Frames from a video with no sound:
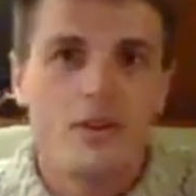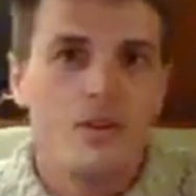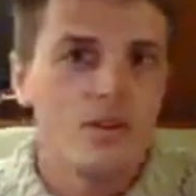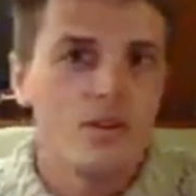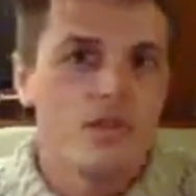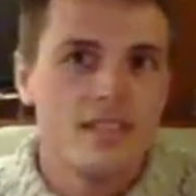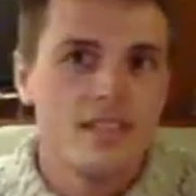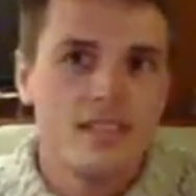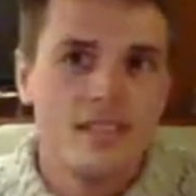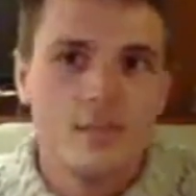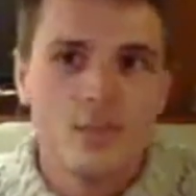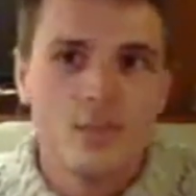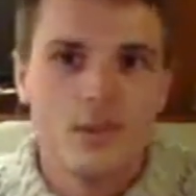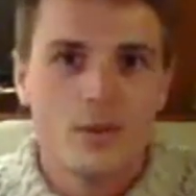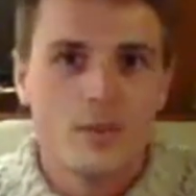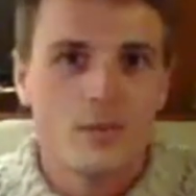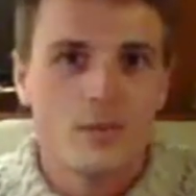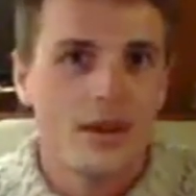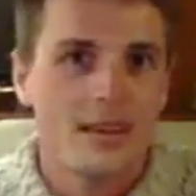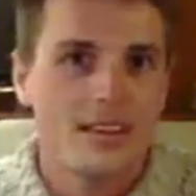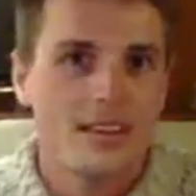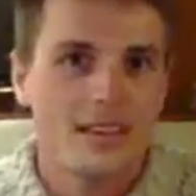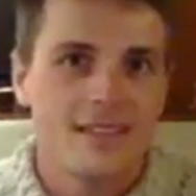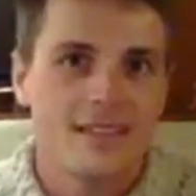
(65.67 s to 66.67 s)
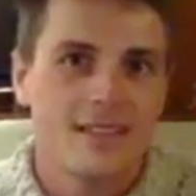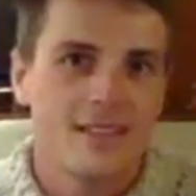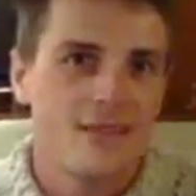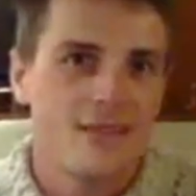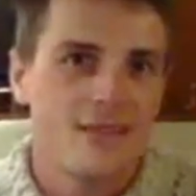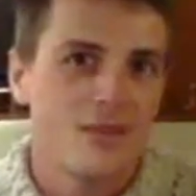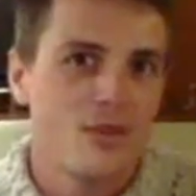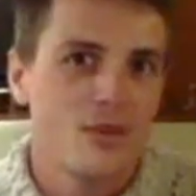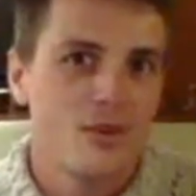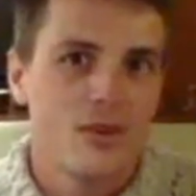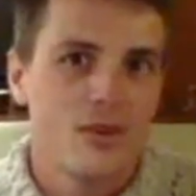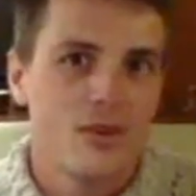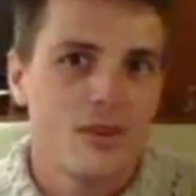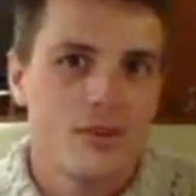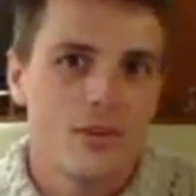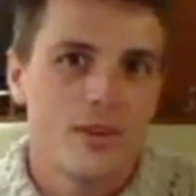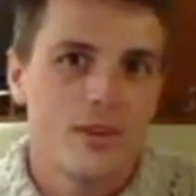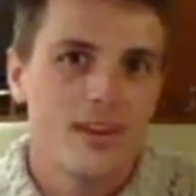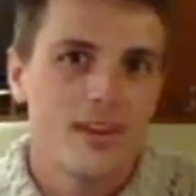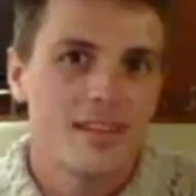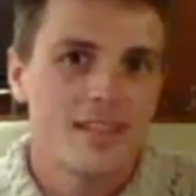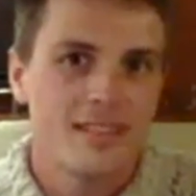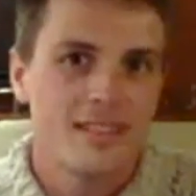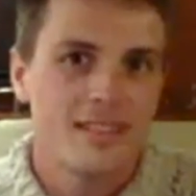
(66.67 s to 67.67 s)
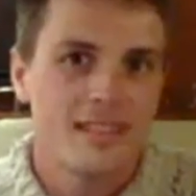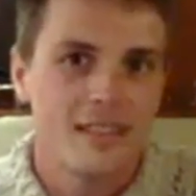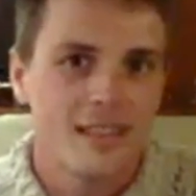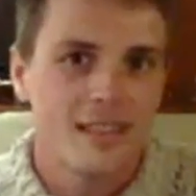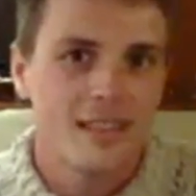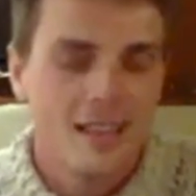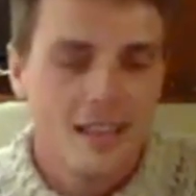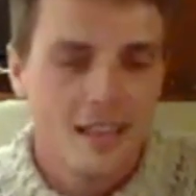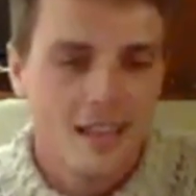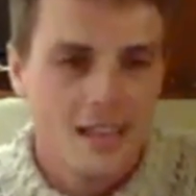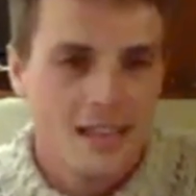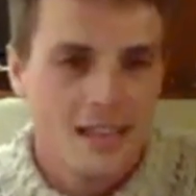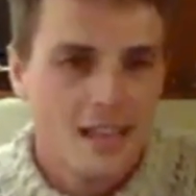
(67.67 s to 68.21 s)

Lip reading: or to deepen your practice if you're already practicing.